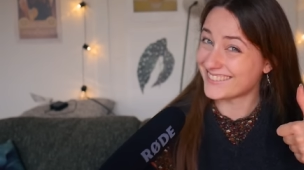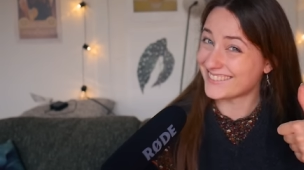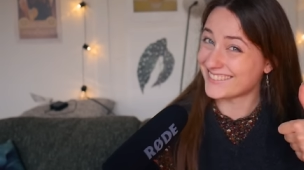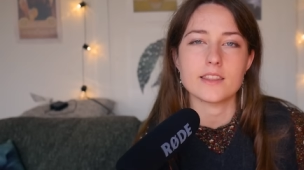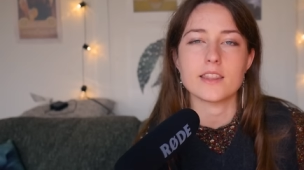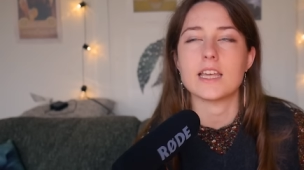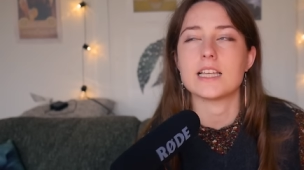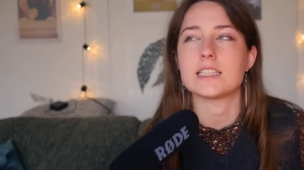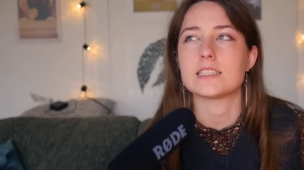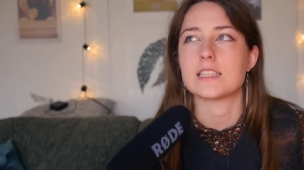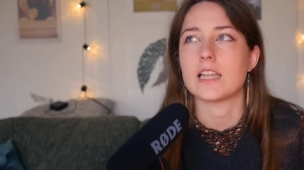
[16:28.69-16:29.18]

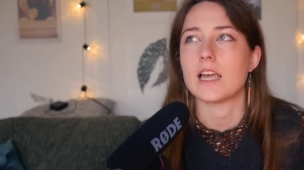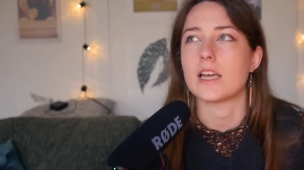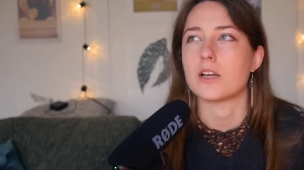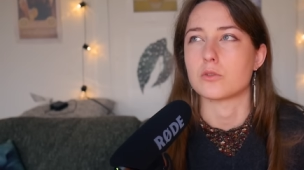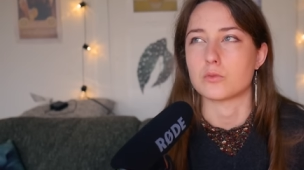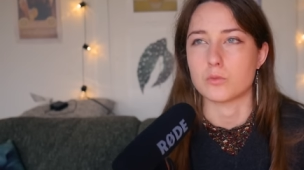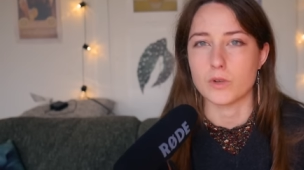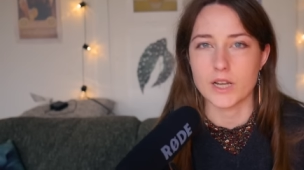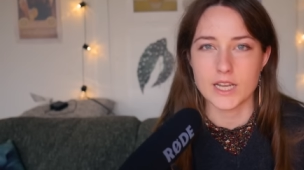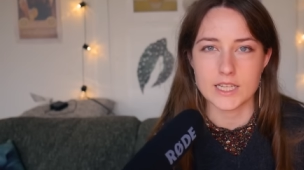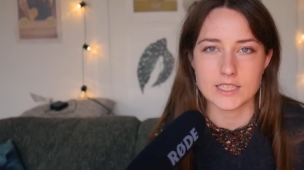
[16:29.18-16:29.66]
Things like
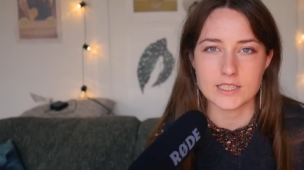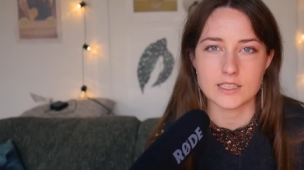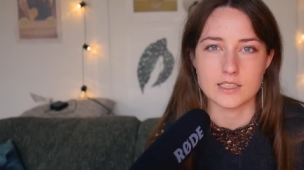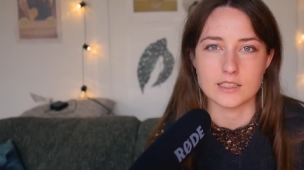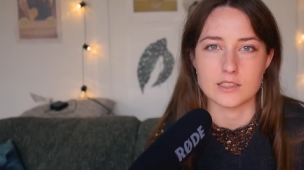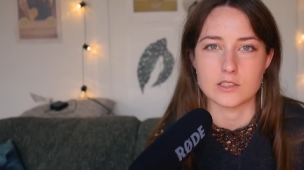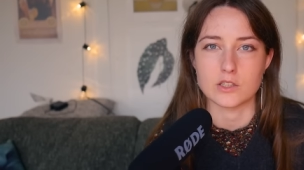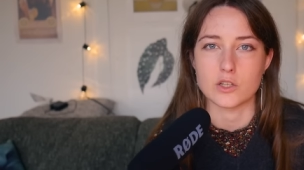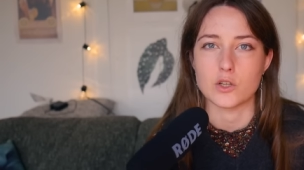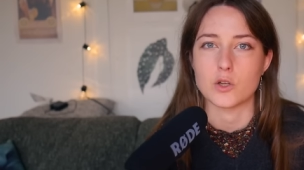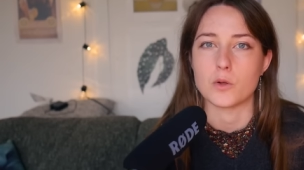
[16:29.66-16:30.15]

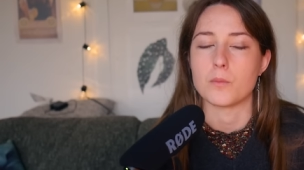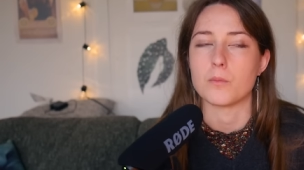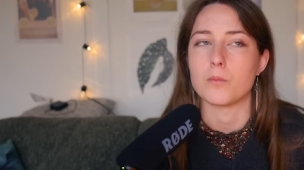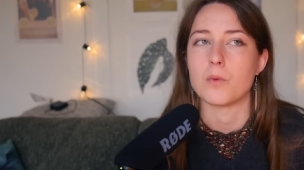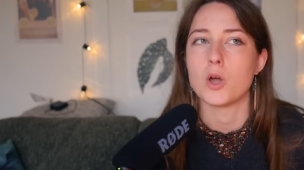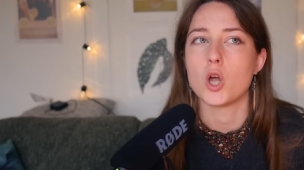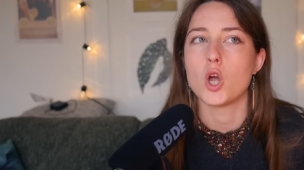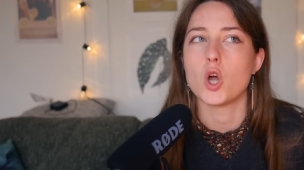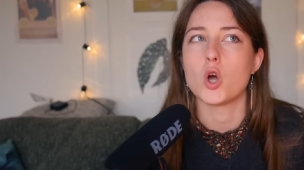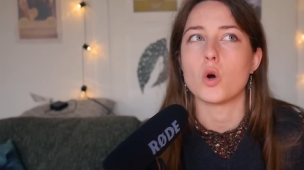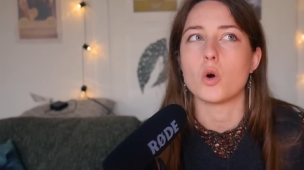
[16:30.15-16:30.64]
racism
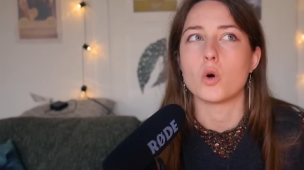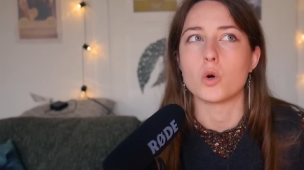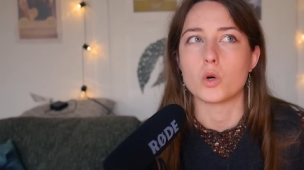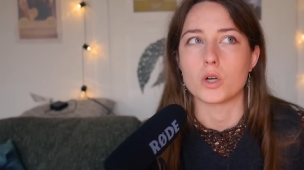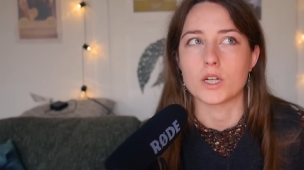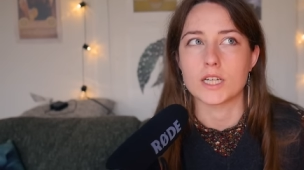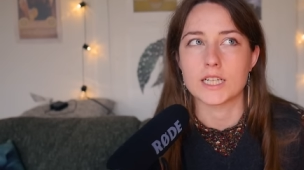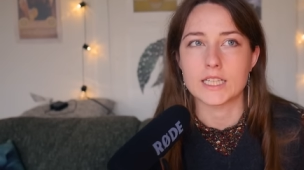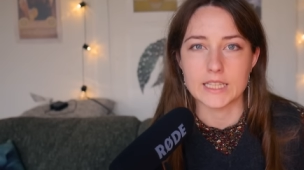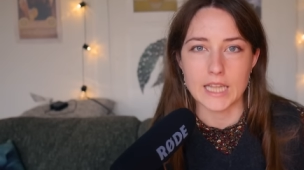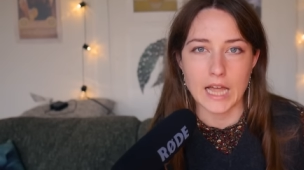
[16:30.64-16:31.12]
or
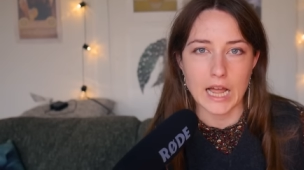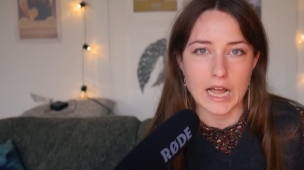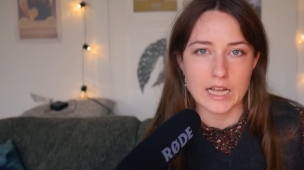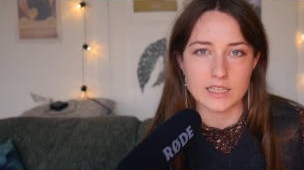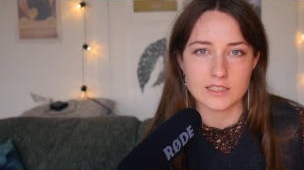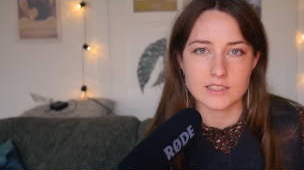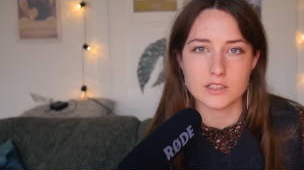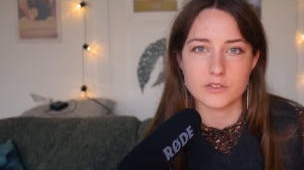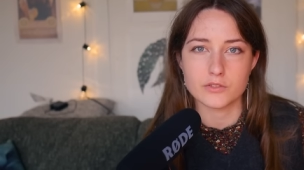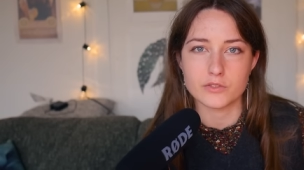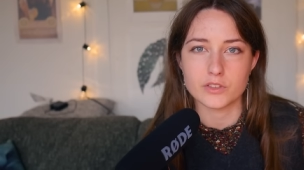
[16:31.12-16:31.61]

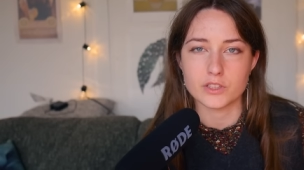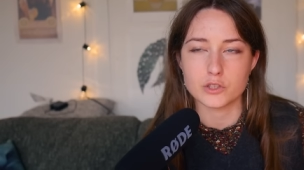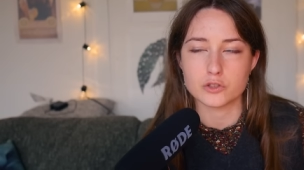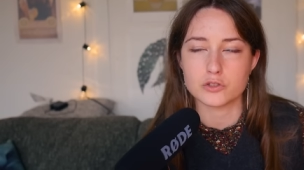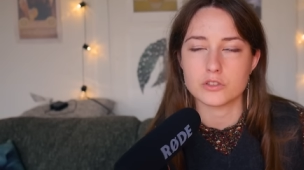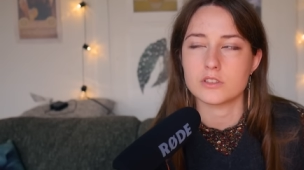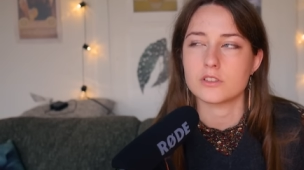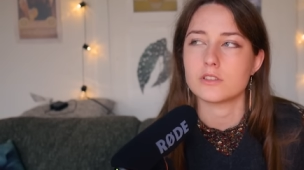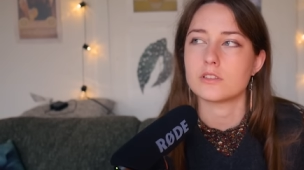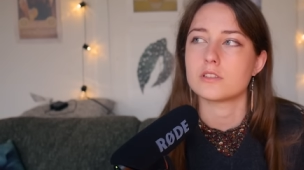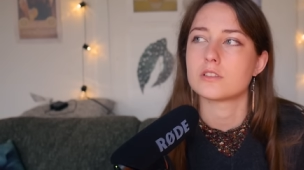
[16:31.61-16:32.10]
class
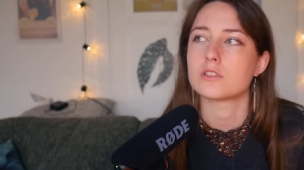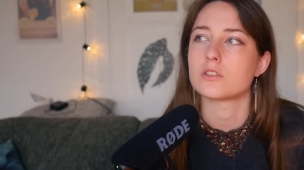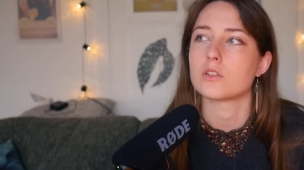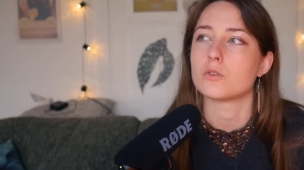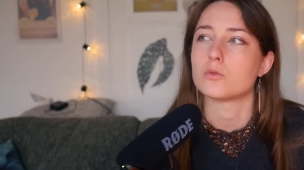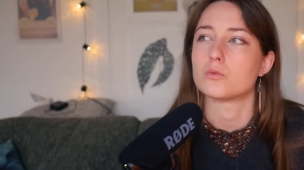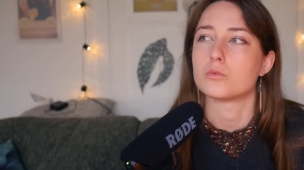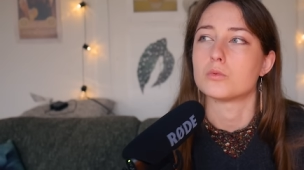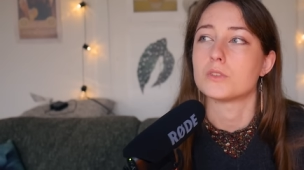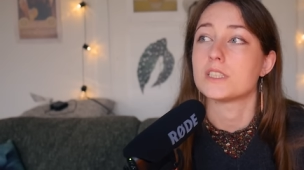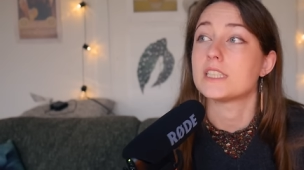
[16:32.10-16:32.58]
divisions
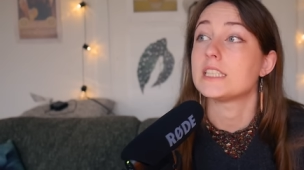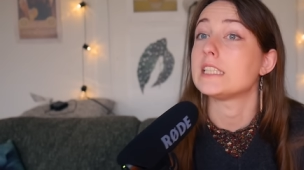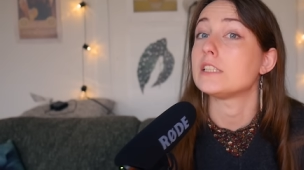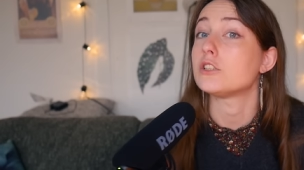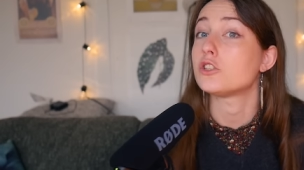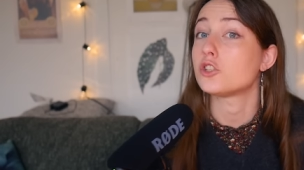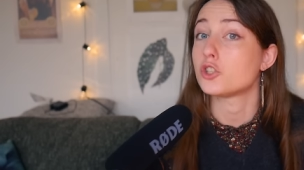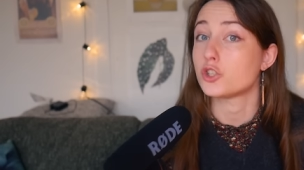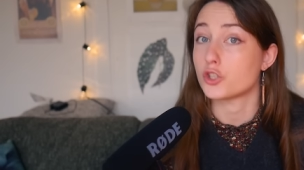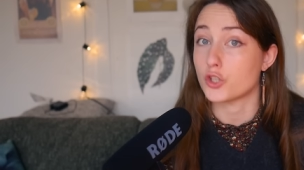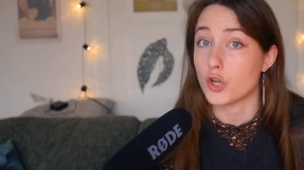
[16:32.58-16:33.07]
really
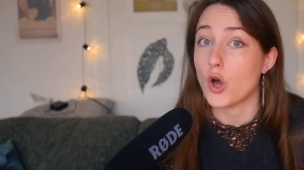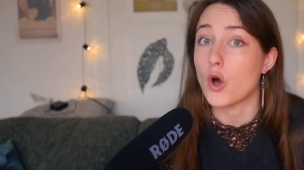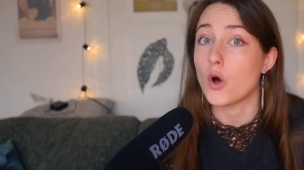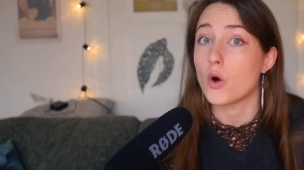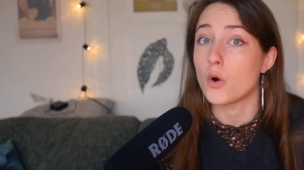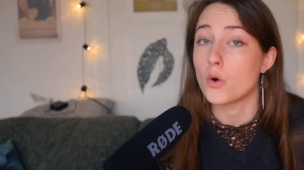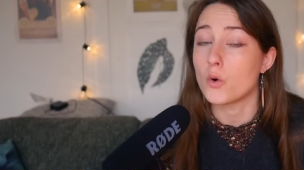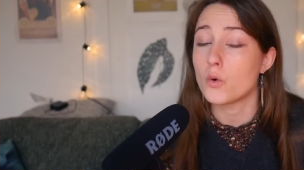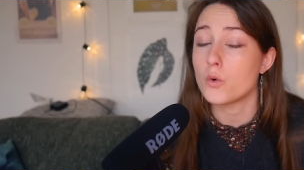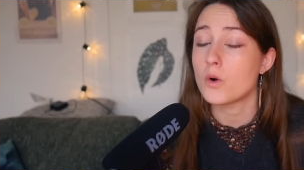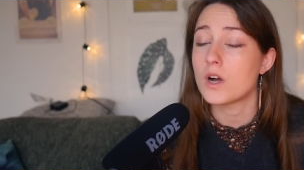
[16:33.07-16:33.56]

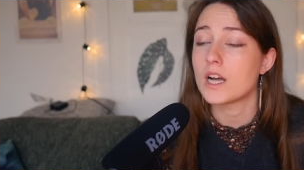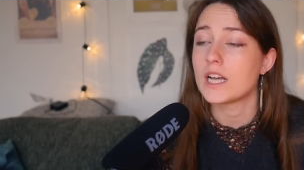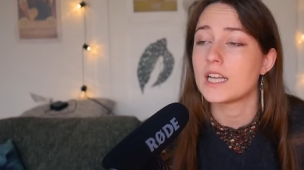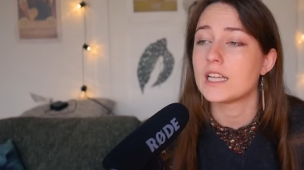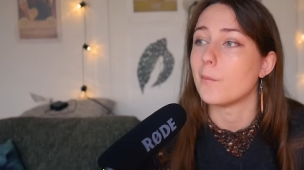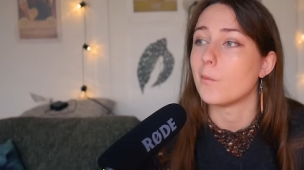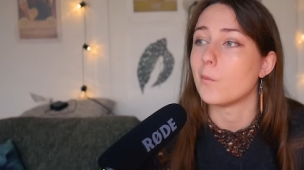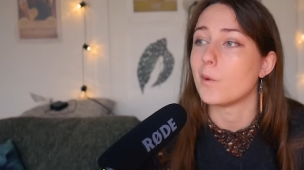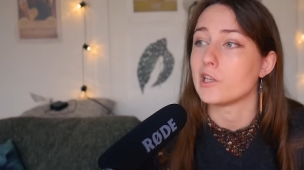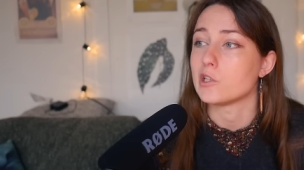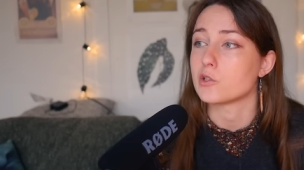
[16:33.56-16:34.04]
show
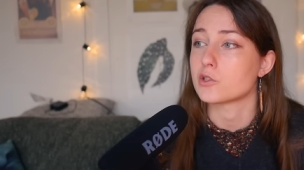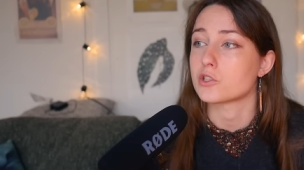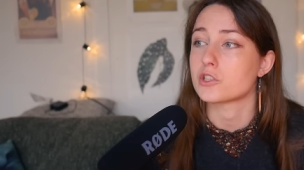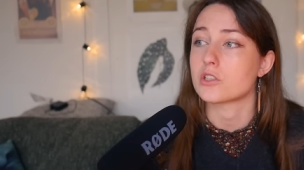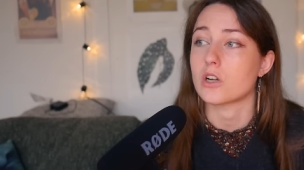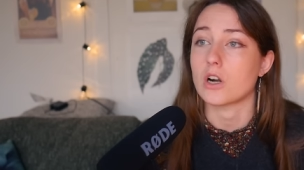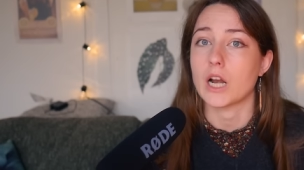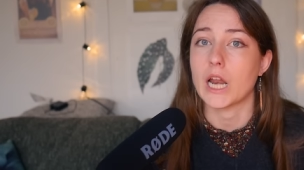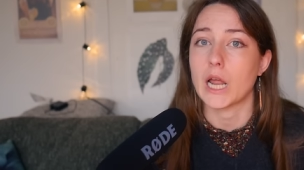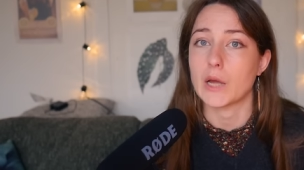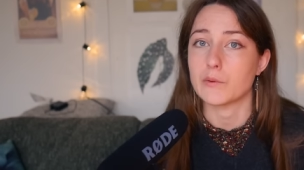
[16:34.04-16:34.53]
when you
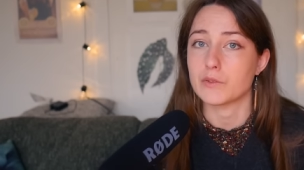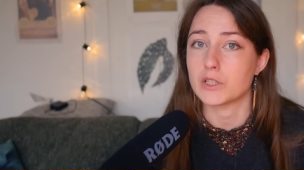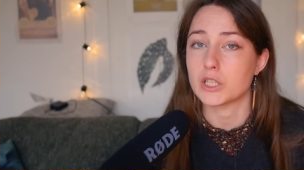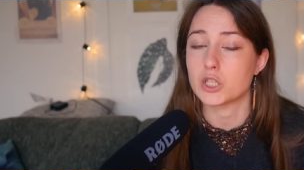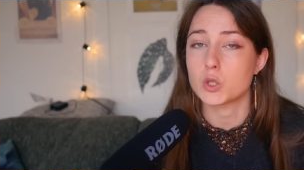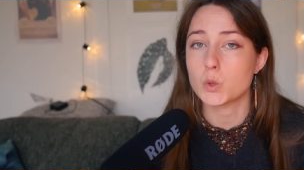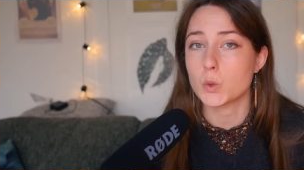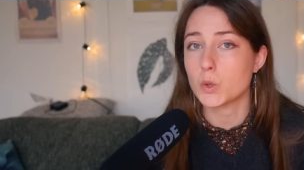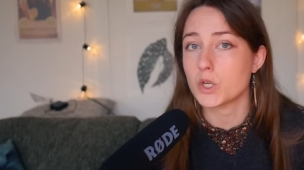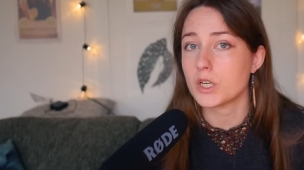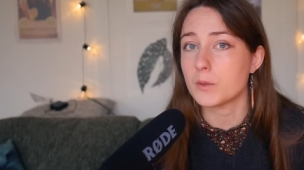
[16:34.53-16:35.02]
start having a
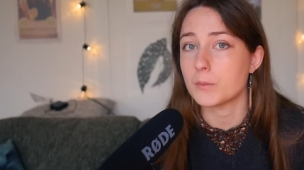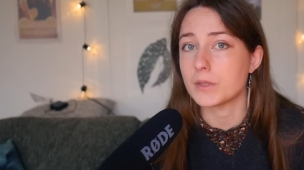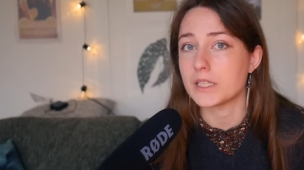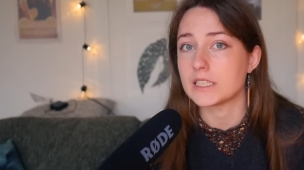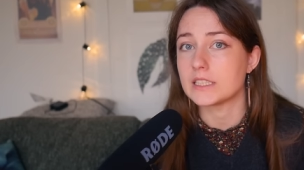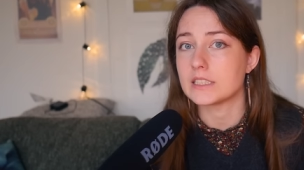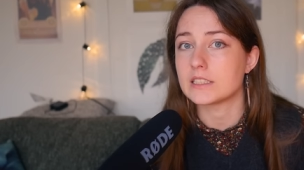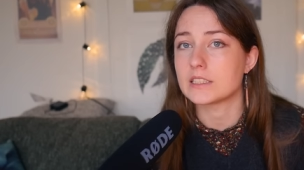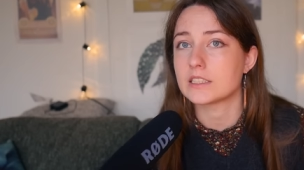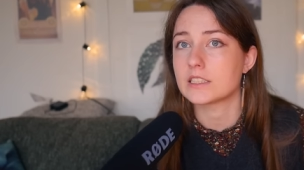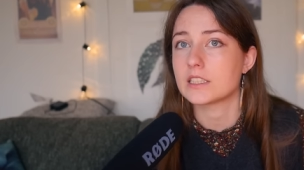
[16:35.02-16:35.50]

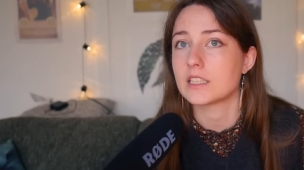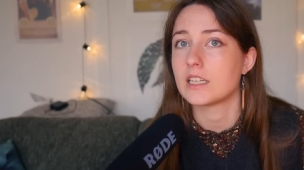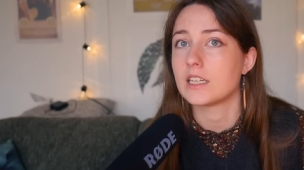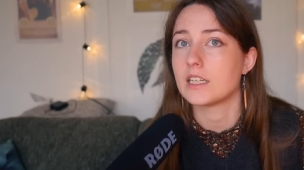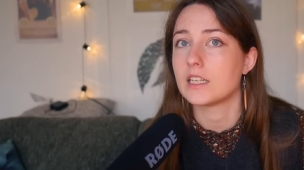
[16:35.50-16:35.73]
tournament